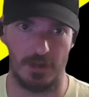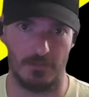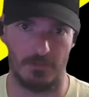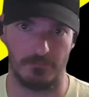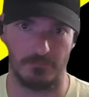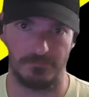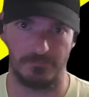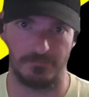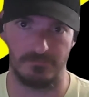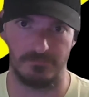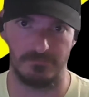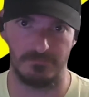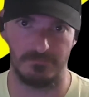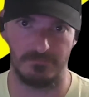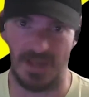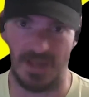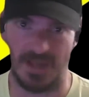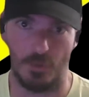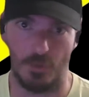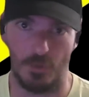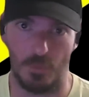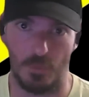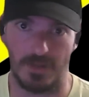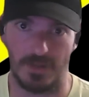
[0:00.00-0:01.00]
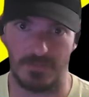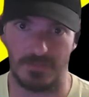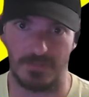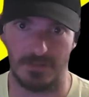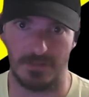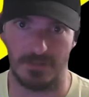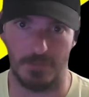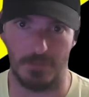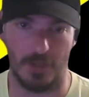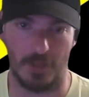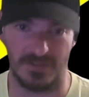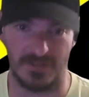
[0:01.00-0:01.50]
You know, I don't want to
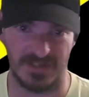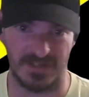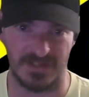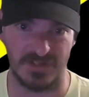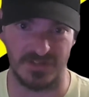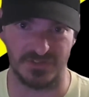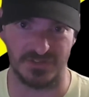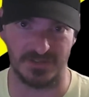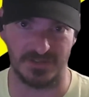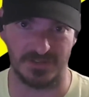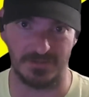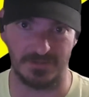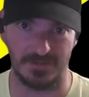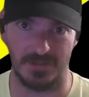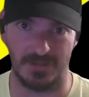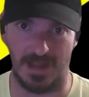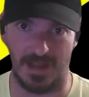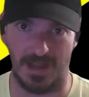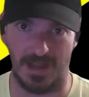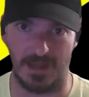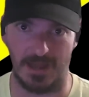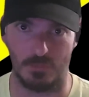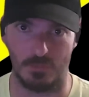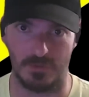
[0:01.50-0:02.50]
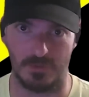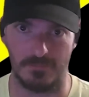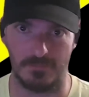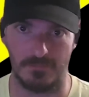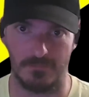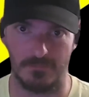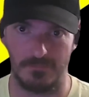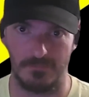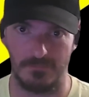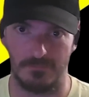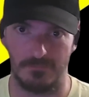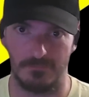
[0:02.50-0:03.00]
be a politician. I
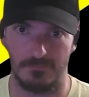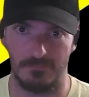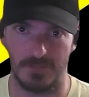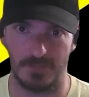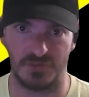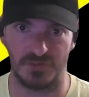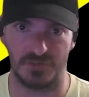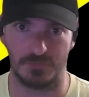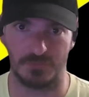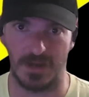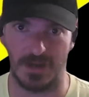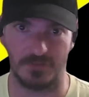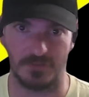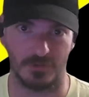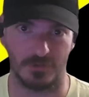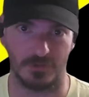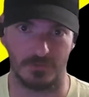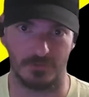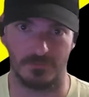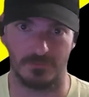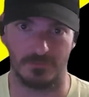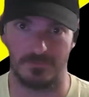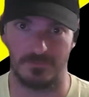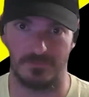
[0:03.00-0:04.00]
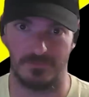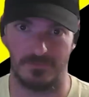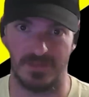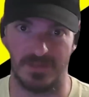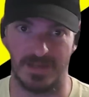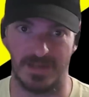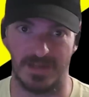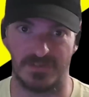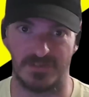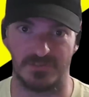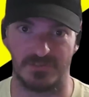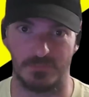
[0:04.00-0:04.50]
would much rather
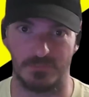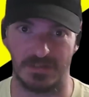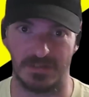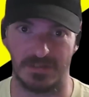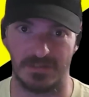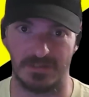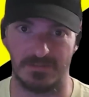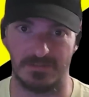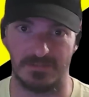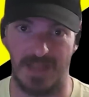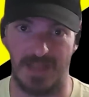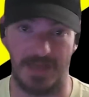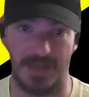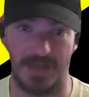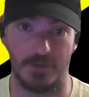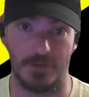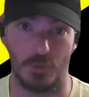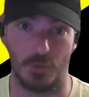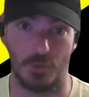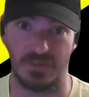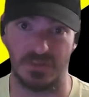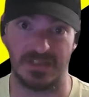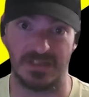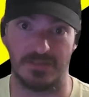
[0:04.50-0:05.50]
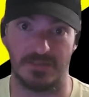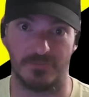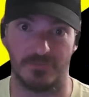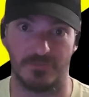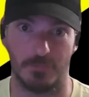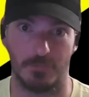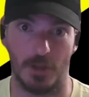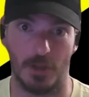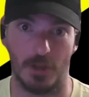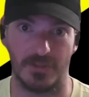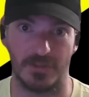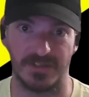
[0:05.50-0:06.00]
that we had no need
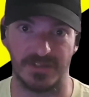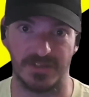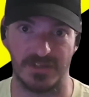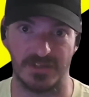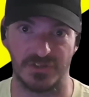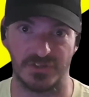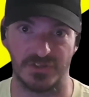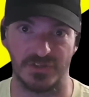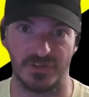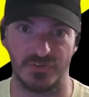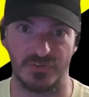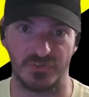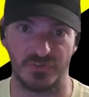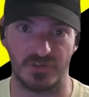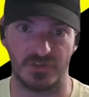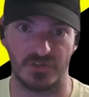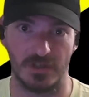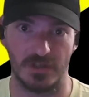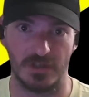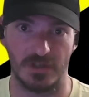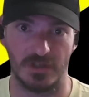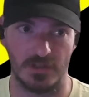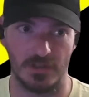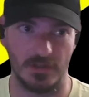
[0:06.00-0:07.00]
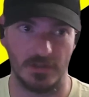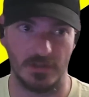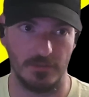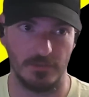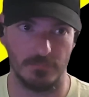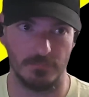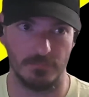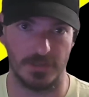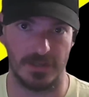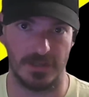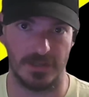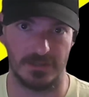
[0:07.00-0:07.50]
for politicians. Mm.
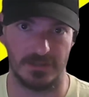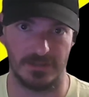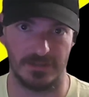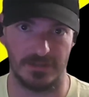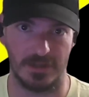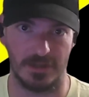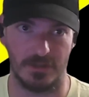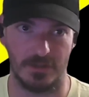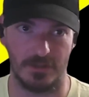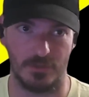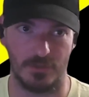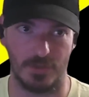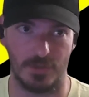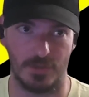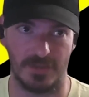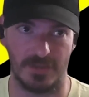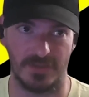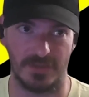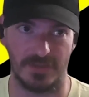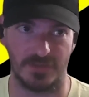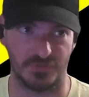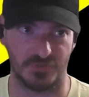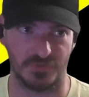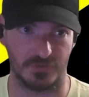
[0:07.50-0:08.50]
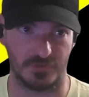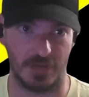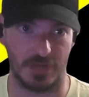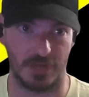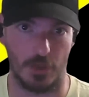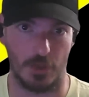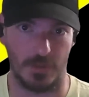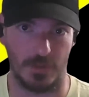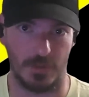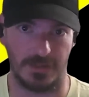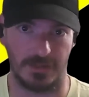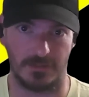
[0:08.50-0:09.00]
But you know, the way things are
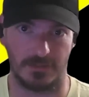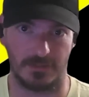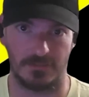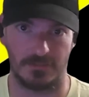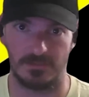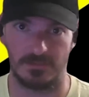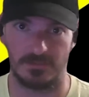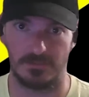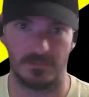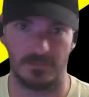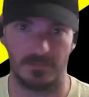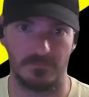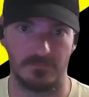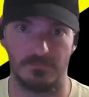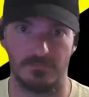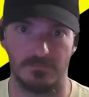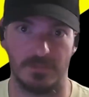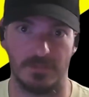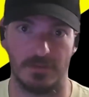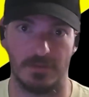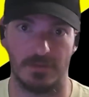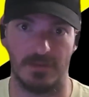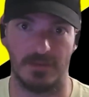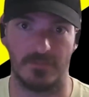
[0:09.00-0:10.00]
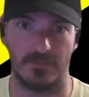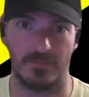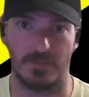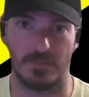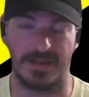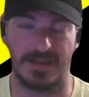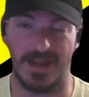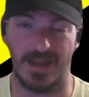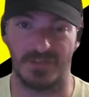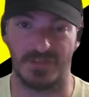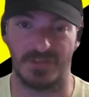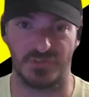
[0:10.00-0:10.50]
going, you know
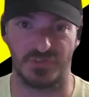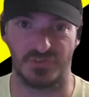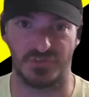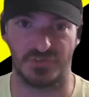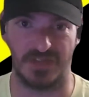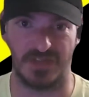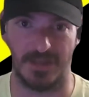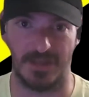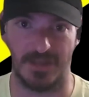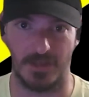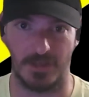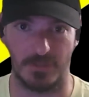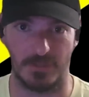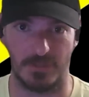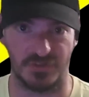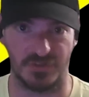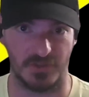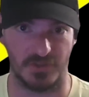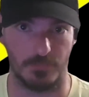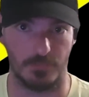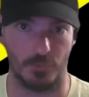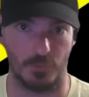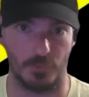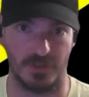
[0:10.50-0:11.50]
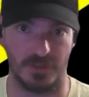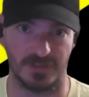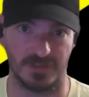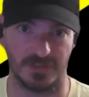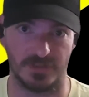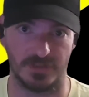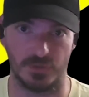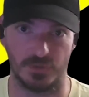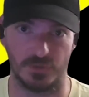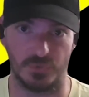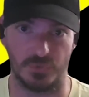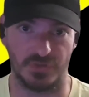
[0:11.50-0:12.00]
everybody has to stand up at some
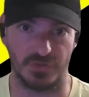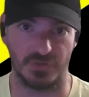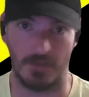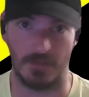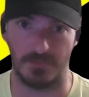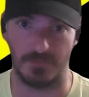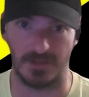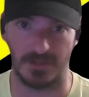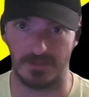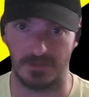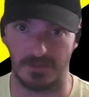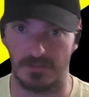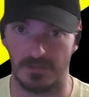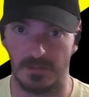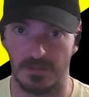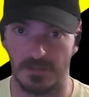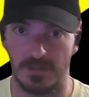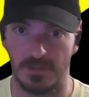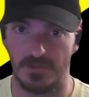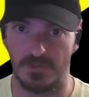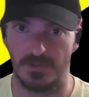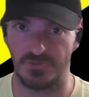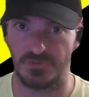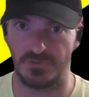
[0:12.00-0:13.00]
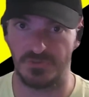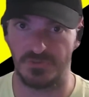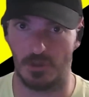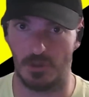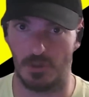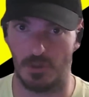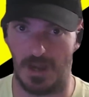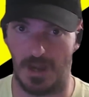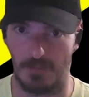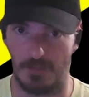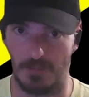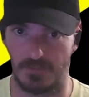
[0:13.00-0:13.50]
point and do something
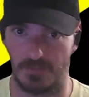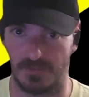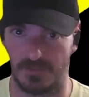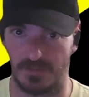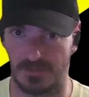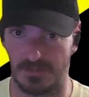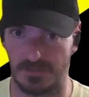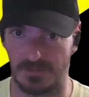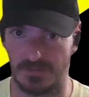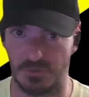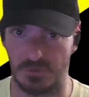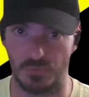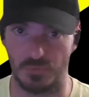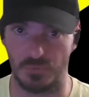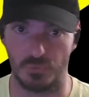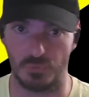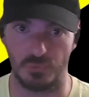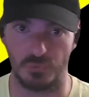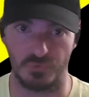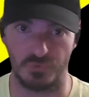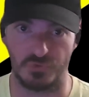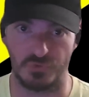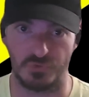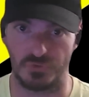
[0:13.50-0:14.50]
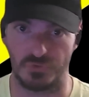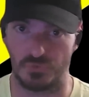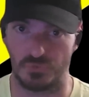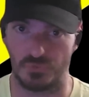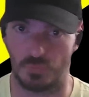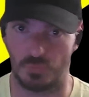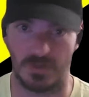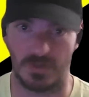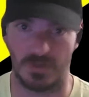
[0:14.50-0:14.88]
so i'm going to use